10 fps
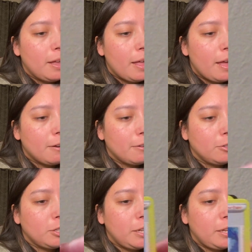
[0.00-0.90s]

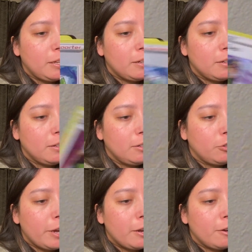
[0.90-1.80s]
energy,
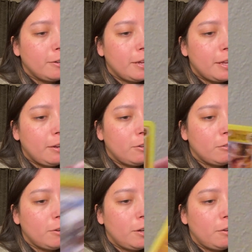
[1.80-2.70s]
trainer digging
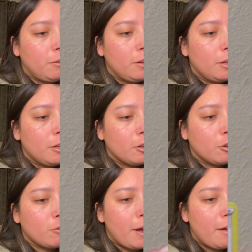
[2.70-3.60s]
duo,
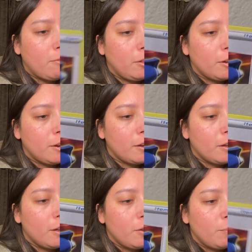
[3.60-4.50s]
Graveler,
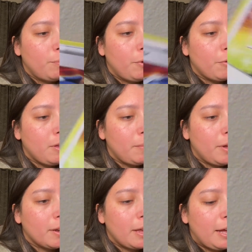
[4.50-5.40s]

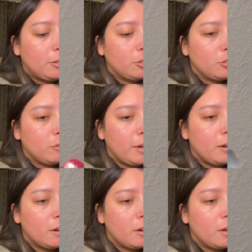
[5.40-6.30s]
Pokemon Catcher
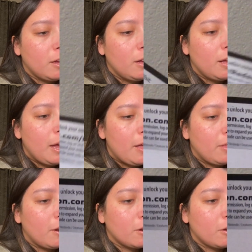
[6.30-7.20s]
Trainer, and
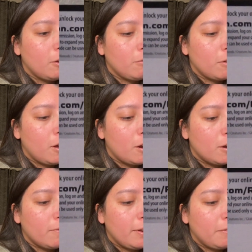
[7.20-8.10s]
then our code
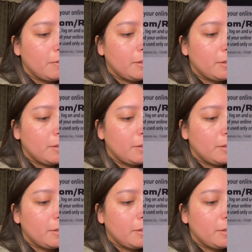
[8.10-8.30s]
card if anyone's